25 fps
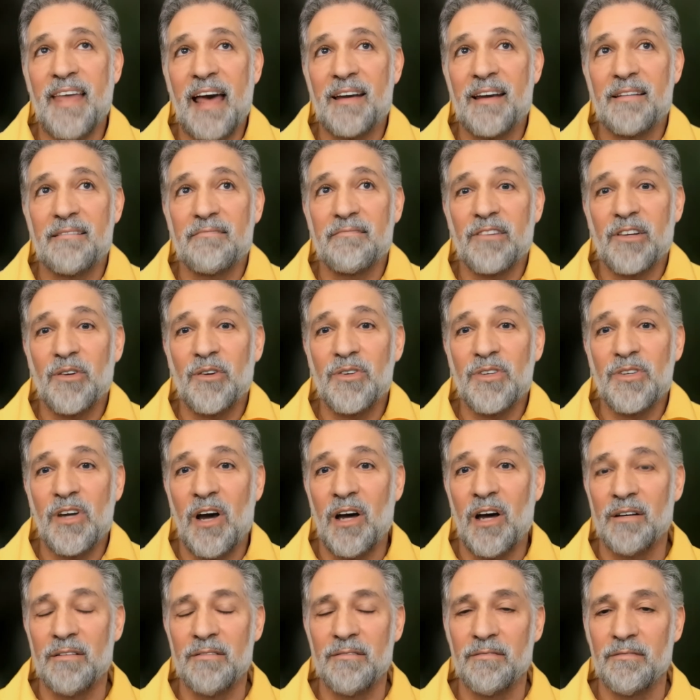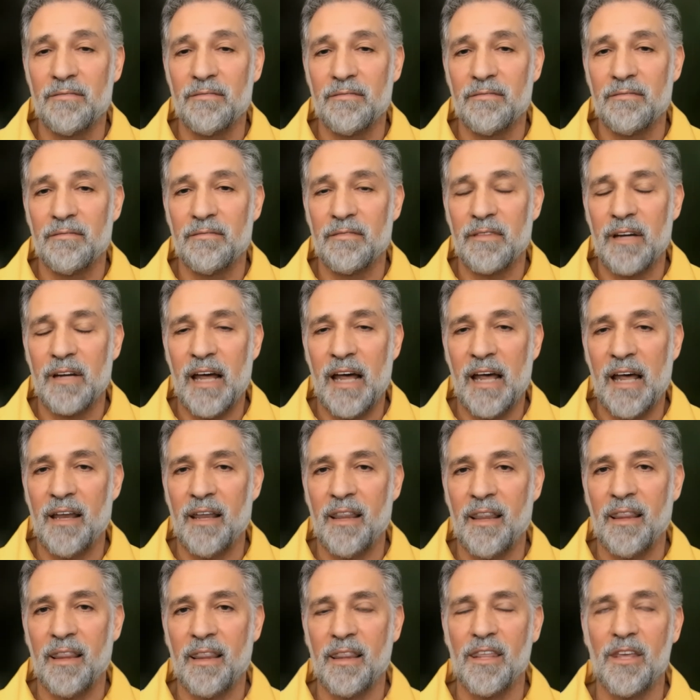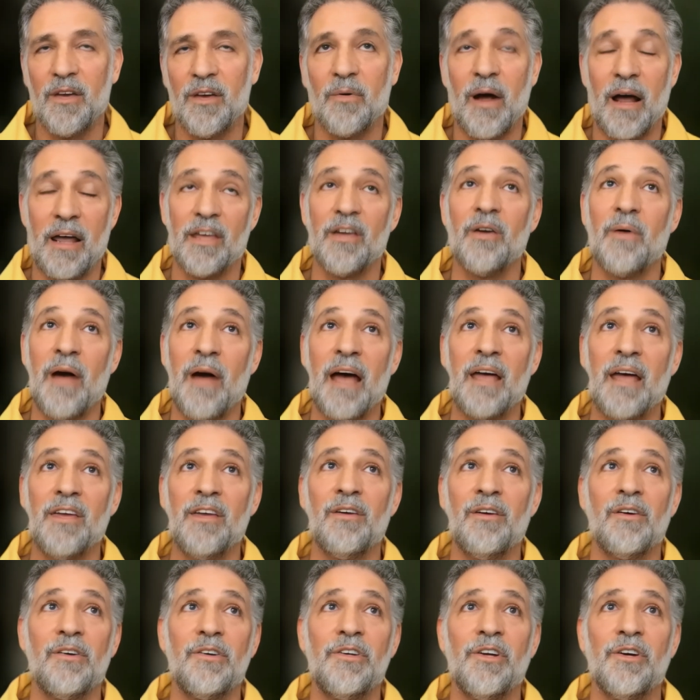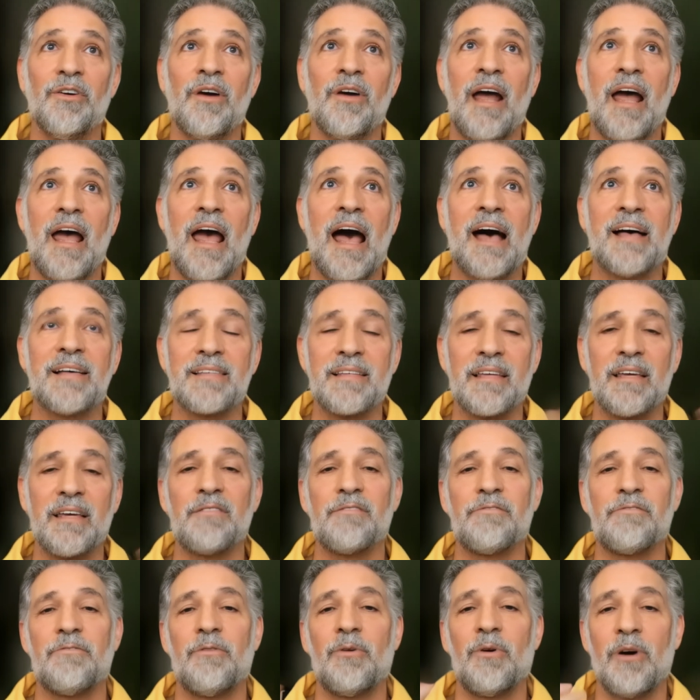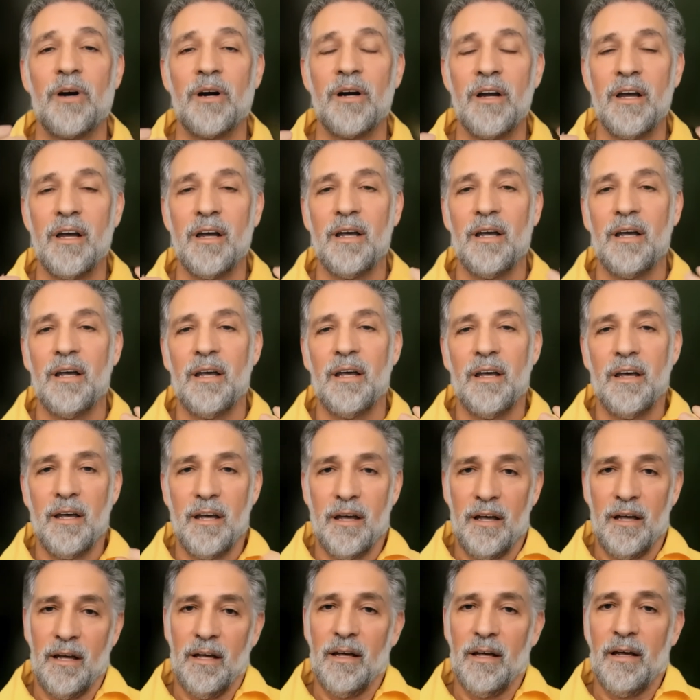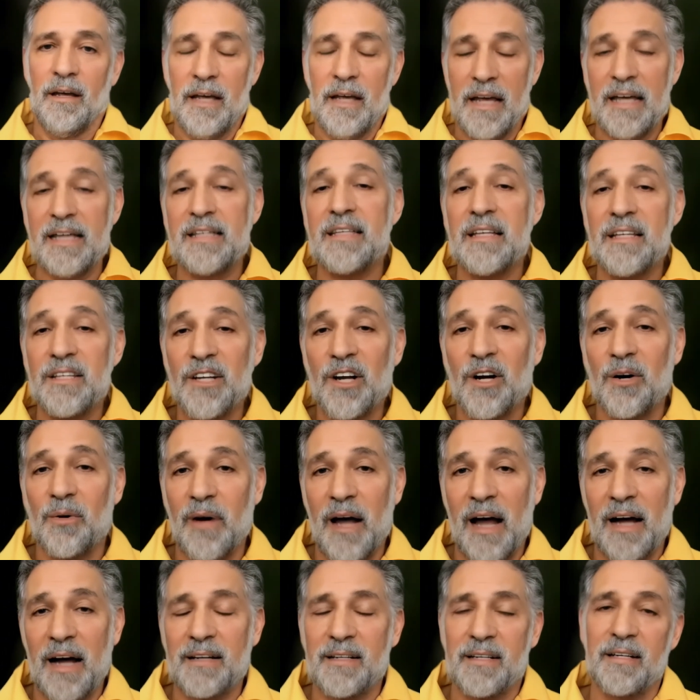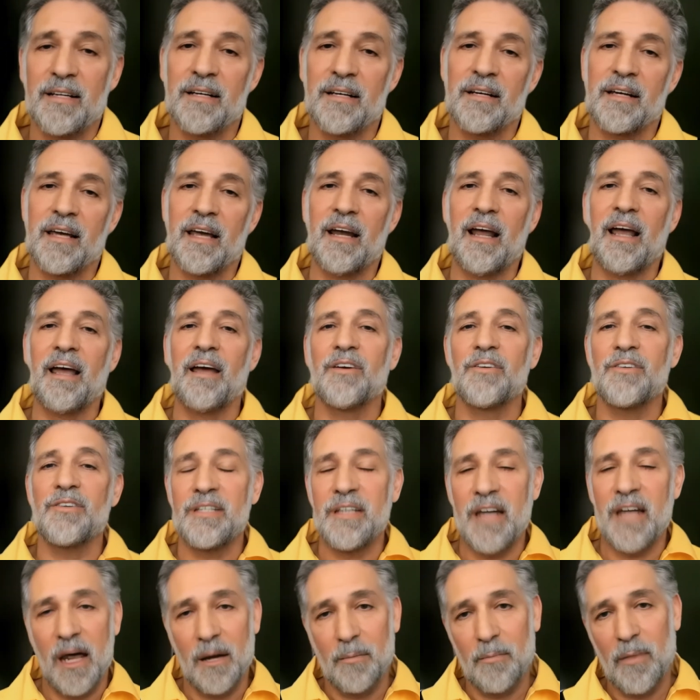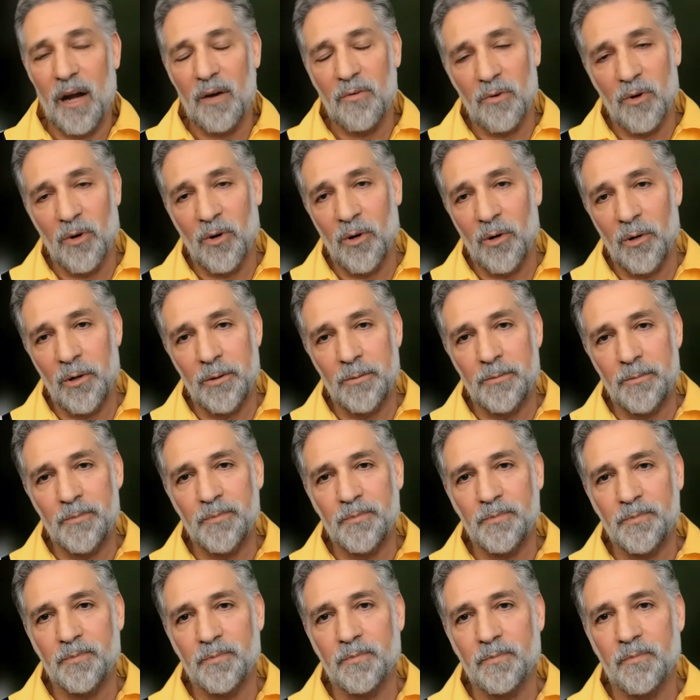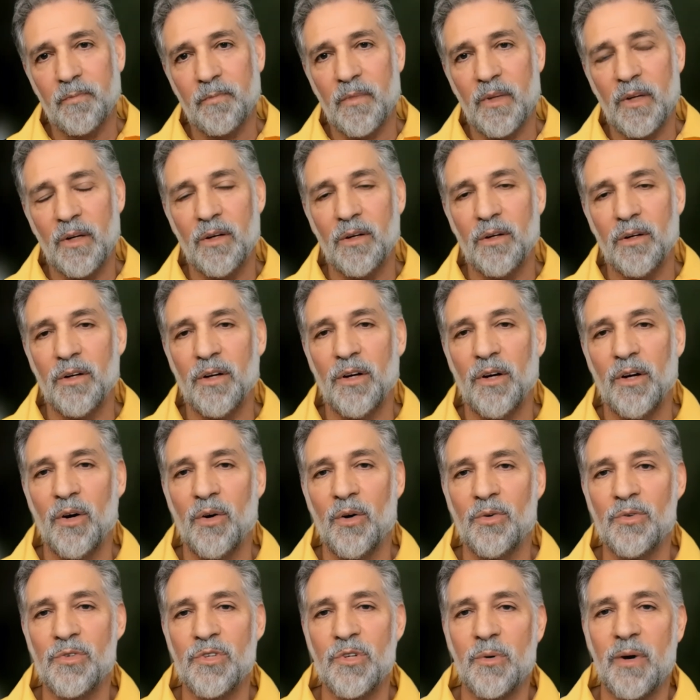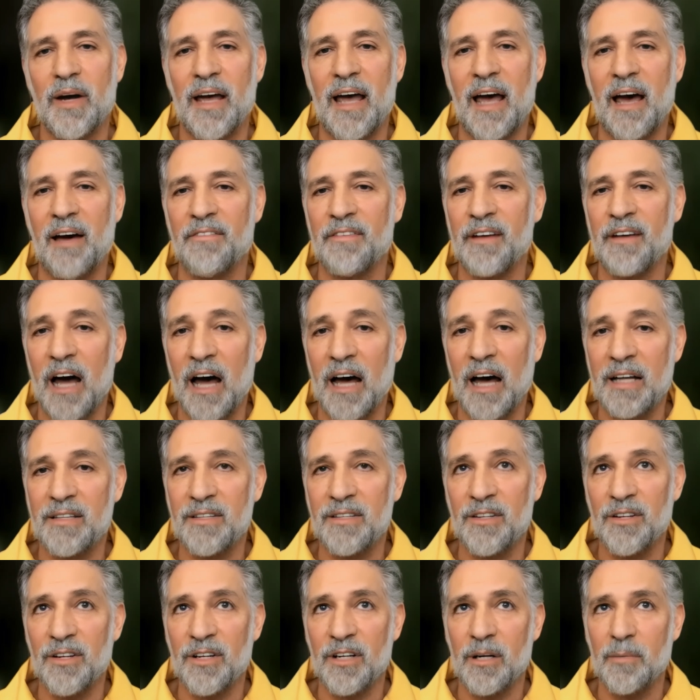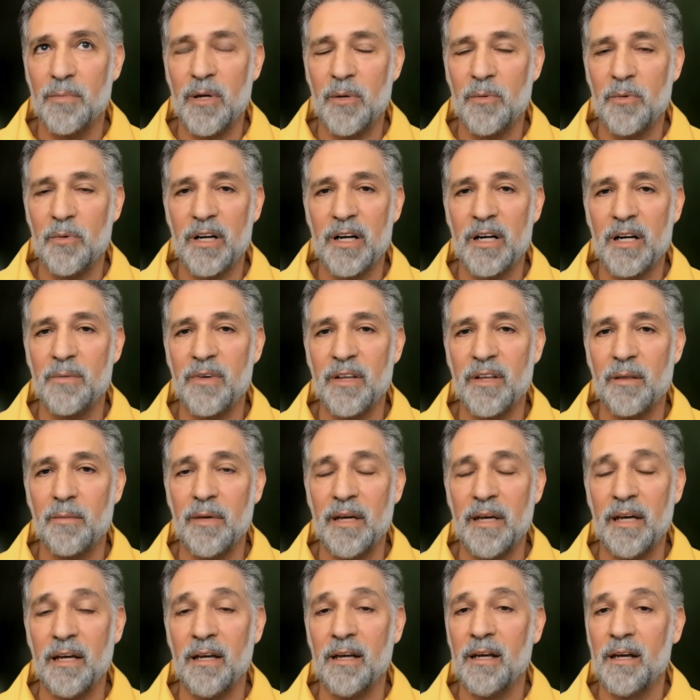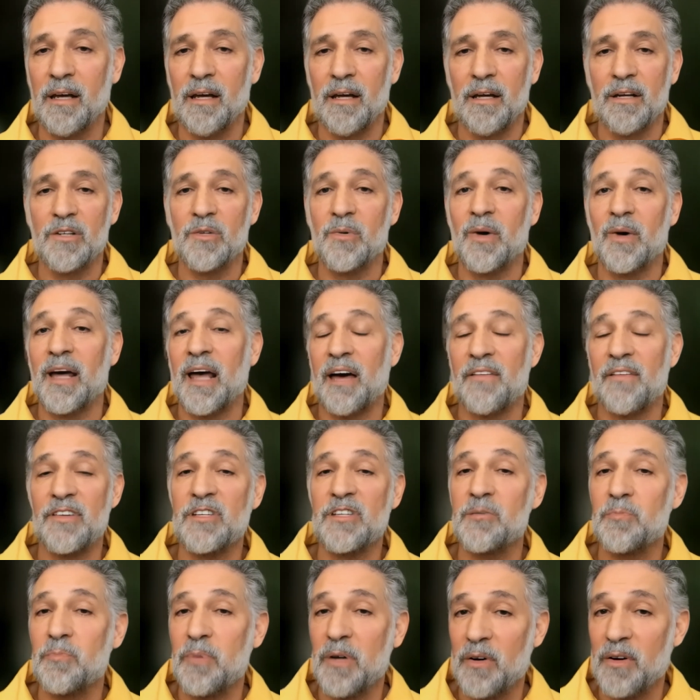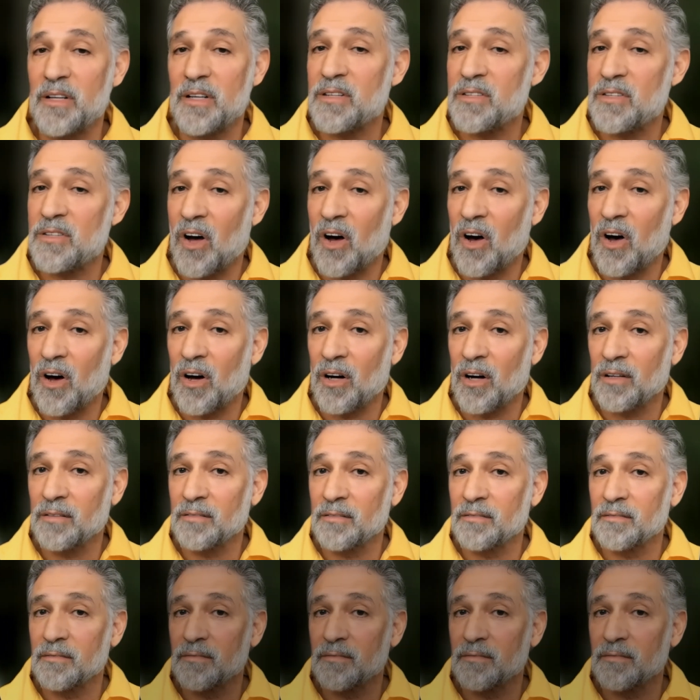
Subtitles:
that goes on. And you're asking for, is this correct? Can I understand my role? Do I have guides that are going to be working with me? Do I have a spirit song?